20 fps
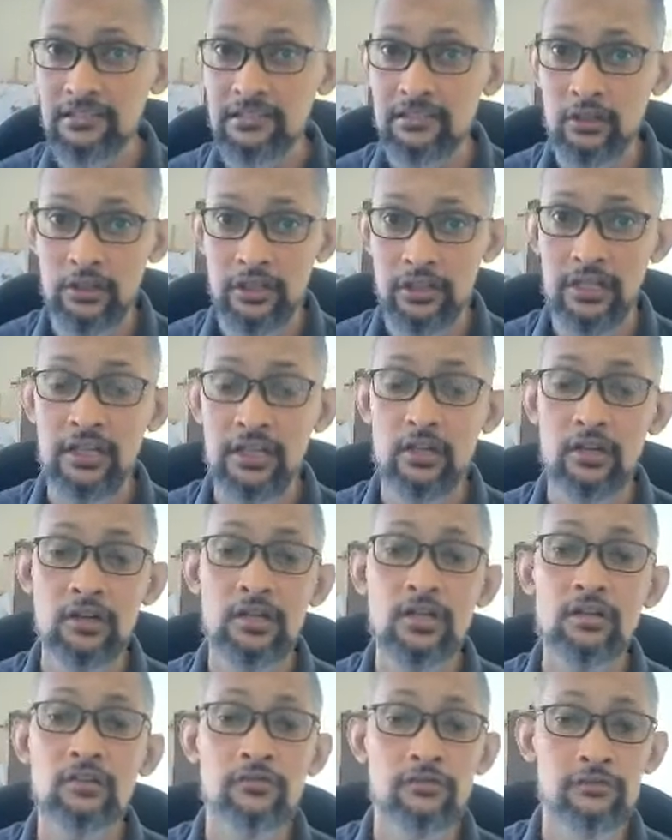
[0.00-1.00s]
okay,
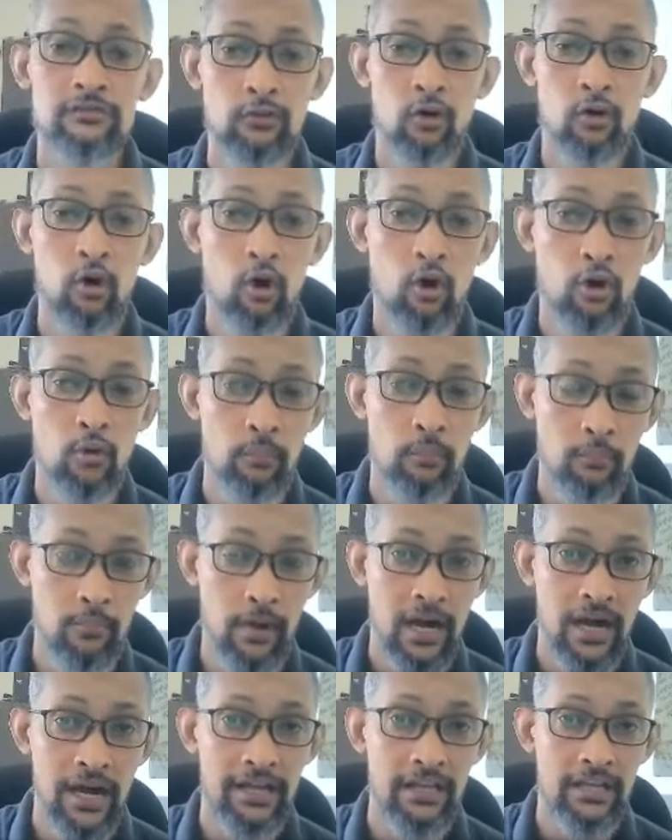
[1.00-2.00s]
for
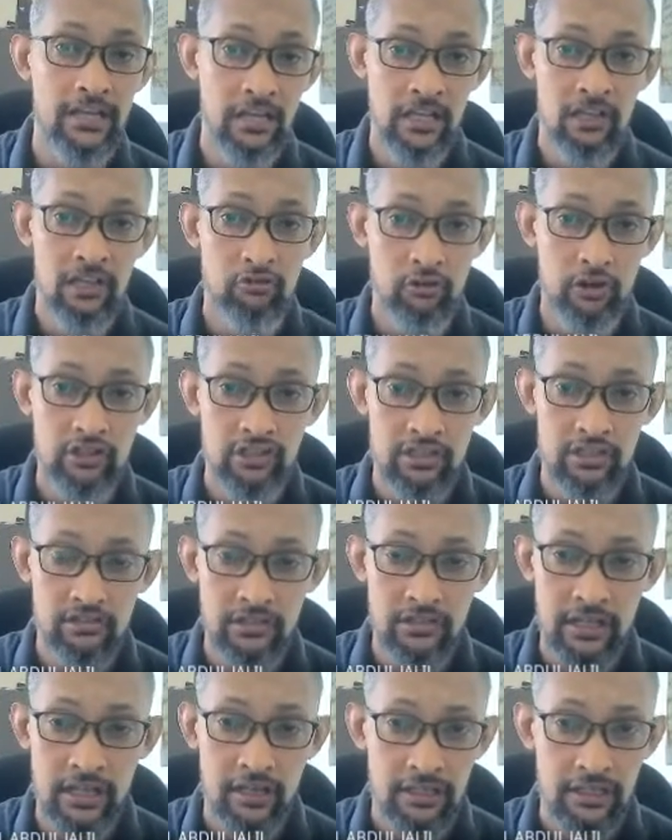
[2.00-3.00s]
my illustrations
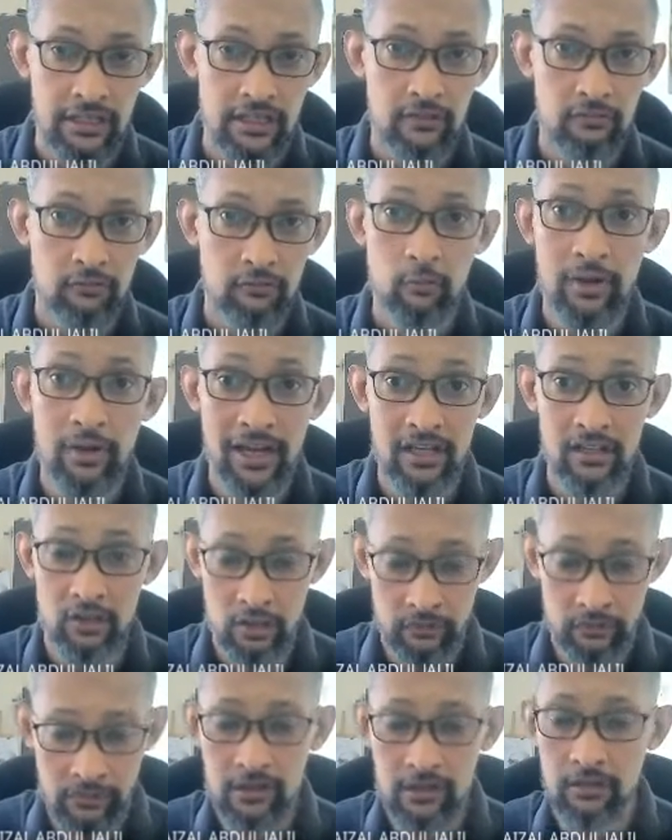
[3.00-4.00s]
there, okay, for my
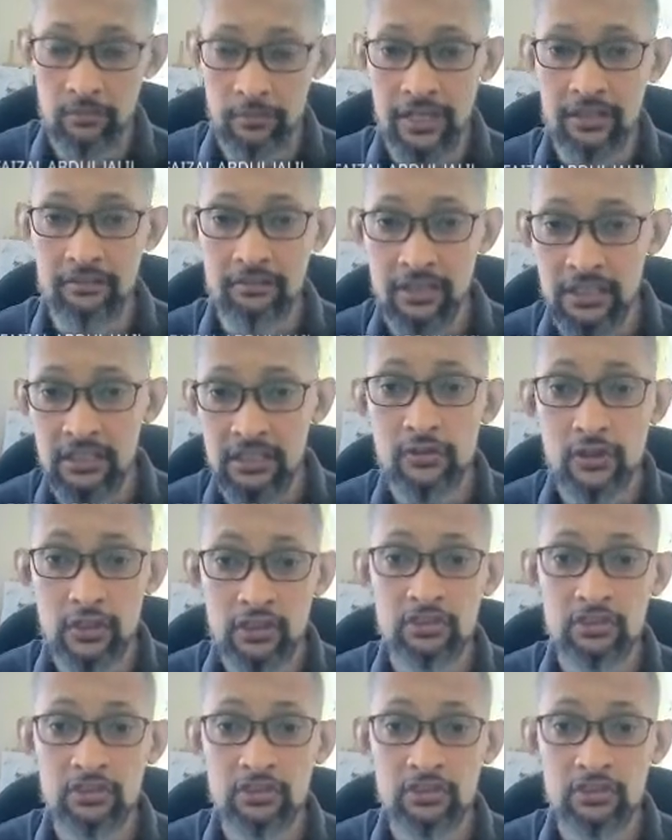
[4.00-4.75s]
develop my creativities